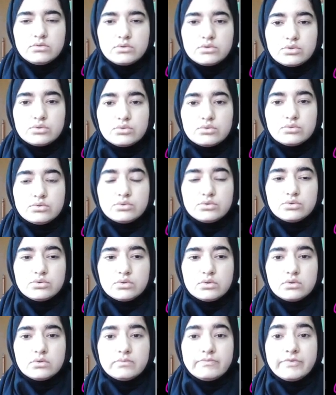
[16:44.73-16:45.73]

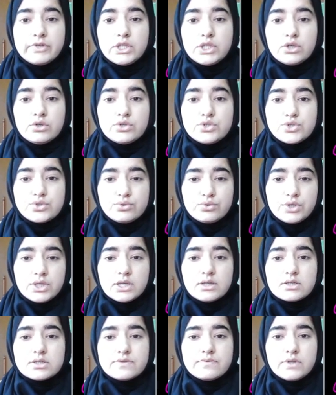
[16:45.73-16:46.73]
with your
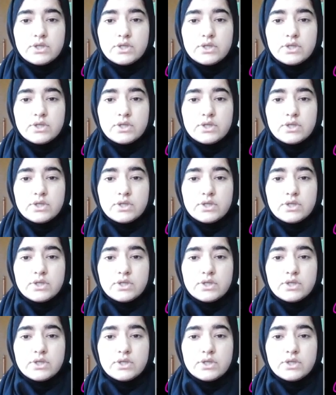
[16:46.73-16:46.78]
juniors,